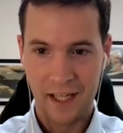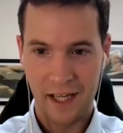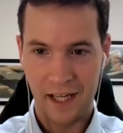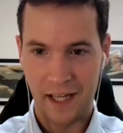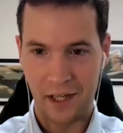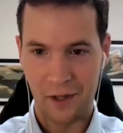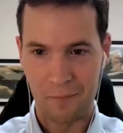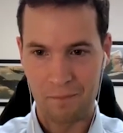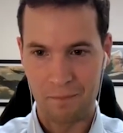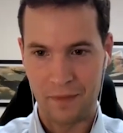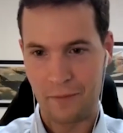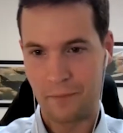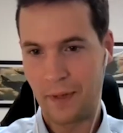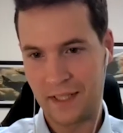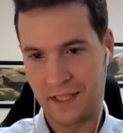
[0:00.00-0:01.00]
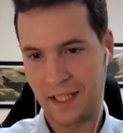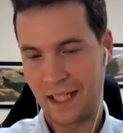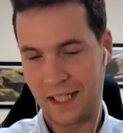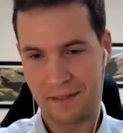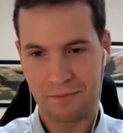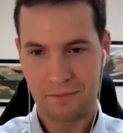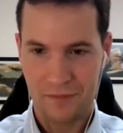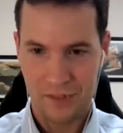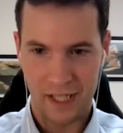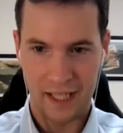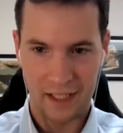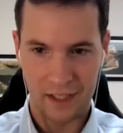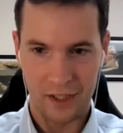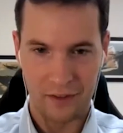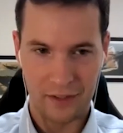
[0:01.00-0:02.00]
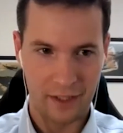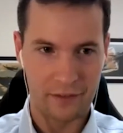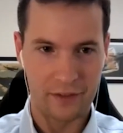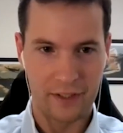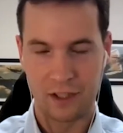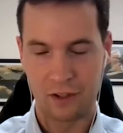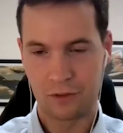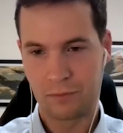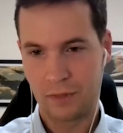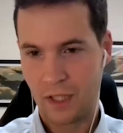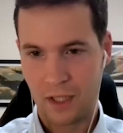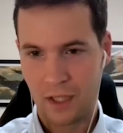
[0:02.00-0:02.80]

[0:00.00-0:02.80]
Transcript: and basically saying they'll